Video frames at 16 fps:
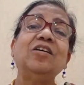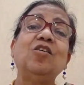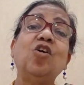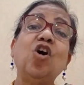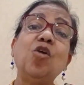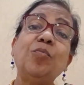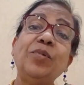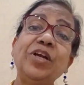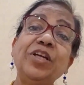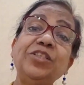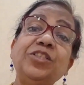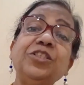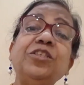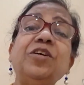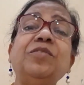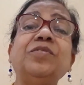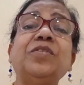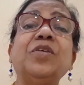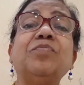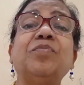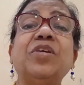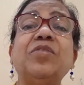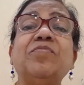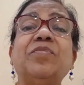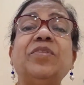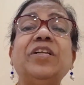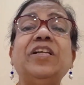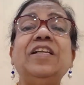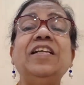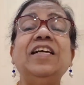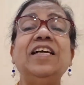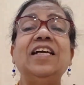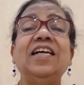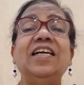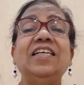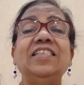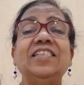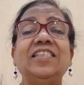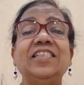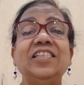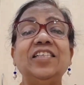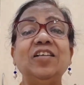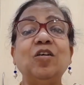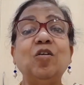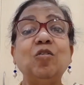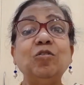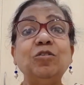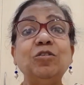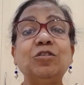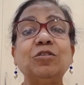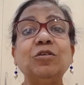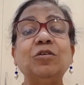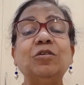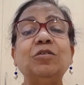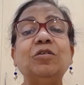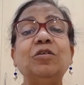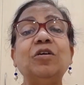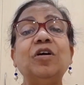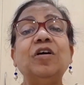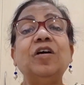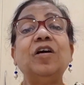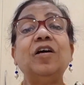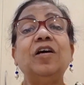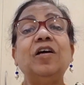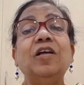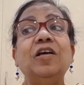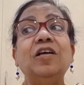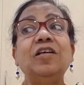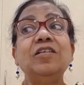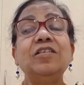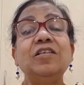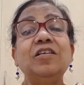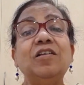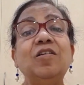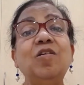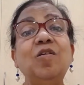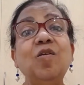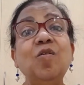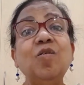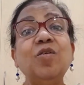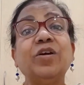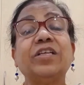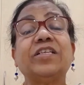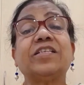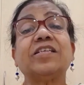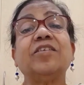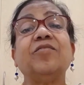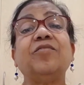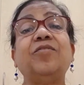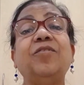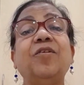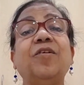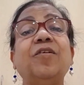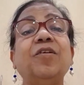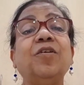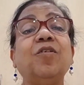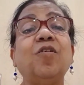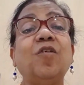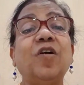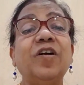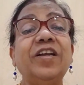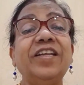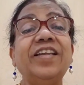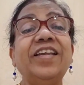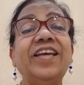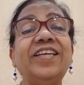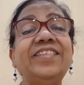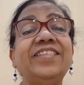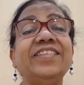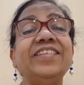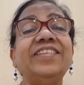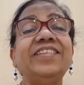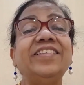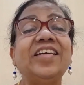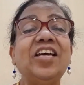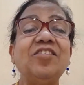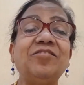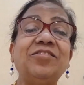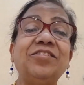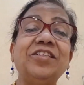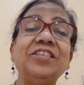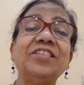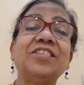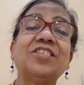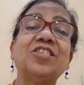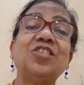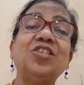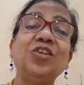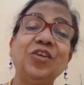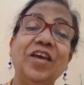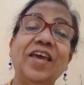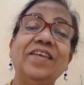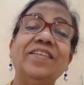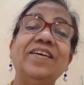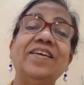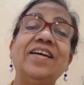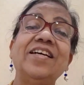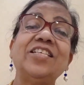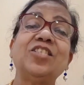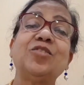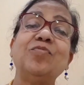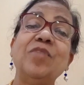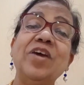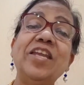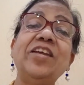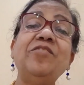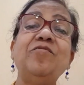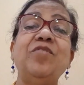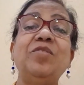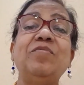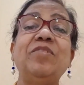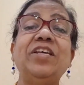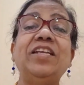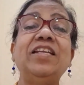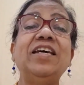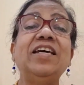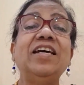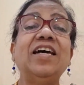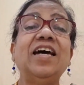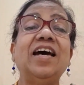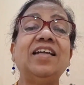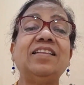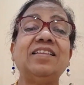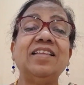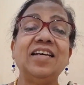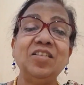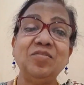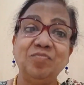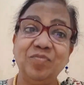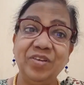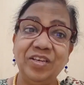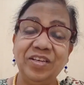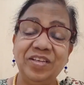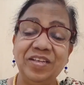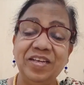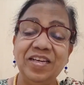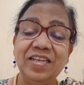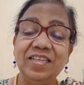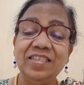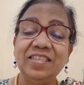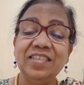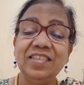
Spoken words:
cooperation of the people, and she also looked for coordination efforts together as men and women at that period.